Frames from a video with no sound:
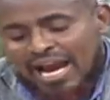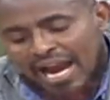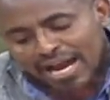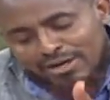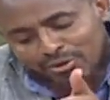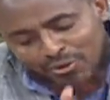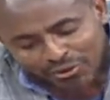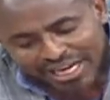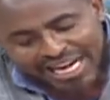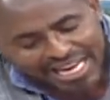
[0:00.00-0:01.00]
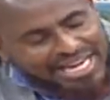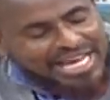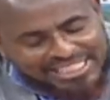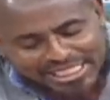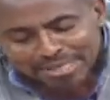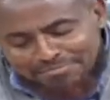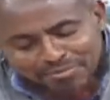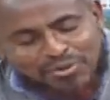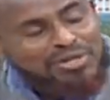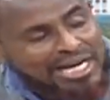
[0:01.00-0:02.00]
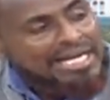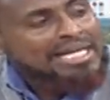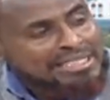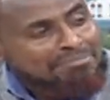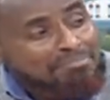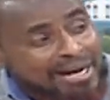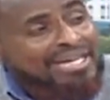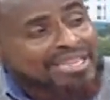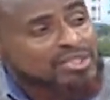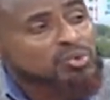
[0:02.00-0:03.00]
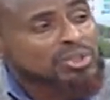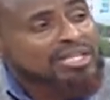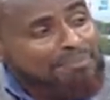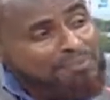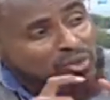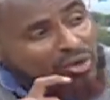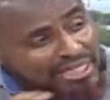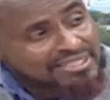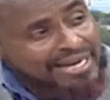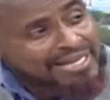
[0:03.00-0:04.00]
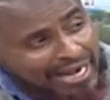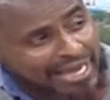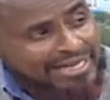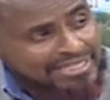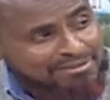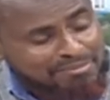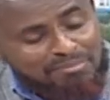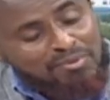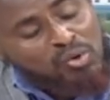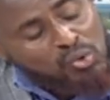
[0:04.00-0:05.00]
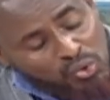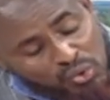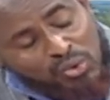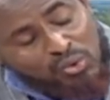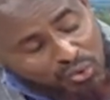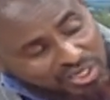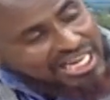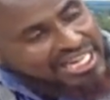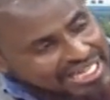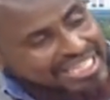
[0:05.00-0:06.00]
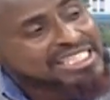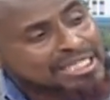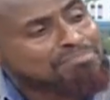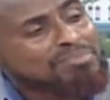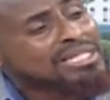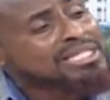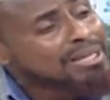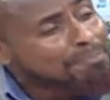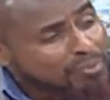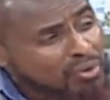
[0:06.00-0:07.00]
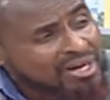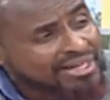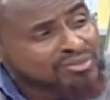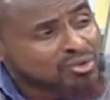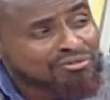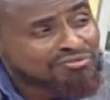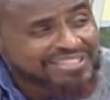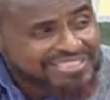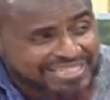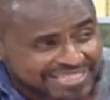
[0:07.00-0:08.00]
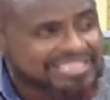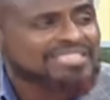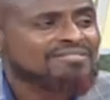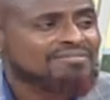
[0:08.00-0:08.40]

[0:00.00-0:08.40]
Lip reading: And good leadership, mark this with capital letter, underline it. Good leadership is a product of integrity.